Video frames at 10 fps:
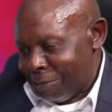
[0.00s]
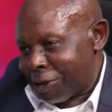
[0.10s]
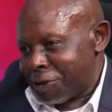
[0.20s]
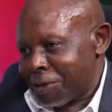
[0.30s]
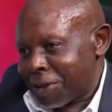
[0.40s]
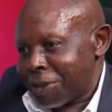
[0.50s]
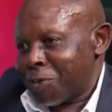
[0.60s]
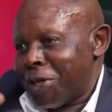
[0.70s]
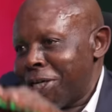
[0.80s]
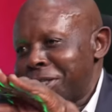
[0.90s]
the
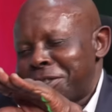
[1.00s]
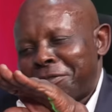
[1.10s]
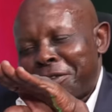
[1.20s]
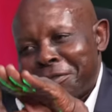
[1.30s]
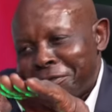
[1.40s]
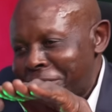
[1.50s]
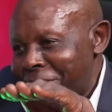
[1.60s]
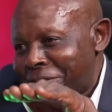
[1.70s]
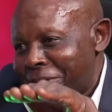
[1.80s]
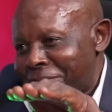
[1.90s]
majority. Where it's 50-50,
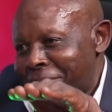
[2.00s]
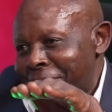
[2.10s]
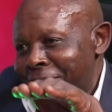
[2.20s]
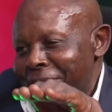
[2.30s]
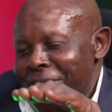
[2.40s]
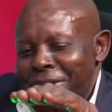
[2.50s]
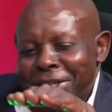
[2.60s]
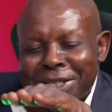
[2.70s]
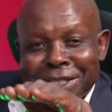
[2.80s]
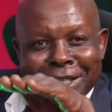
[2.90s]

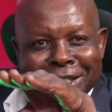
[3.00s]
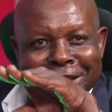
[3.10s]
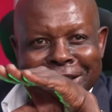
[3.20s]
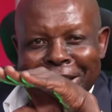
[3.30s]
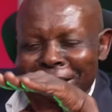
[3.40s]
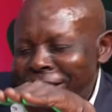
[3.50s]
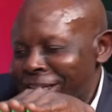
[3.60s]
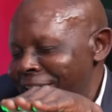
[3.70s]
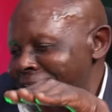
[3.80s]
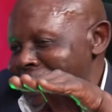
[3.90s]
it is
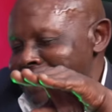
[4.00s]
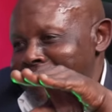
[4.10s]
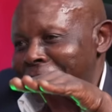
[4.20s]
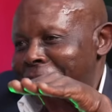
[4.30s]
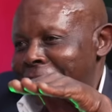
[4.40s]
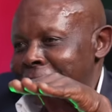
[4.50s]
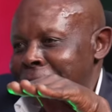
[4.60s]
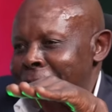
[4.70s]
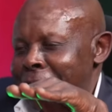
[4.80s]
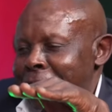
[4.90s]
exceedingly difficult.
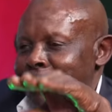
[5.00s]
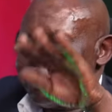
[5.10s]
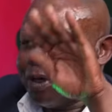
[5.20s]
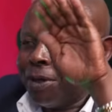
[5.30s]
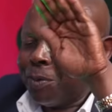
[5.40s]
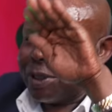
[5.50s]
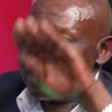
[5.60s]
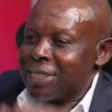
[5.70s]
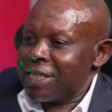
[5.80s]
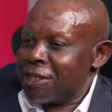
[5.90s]
You end up
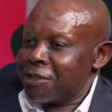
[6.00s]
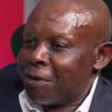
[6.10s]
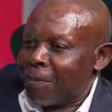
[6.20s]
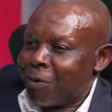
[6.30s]
with seesaw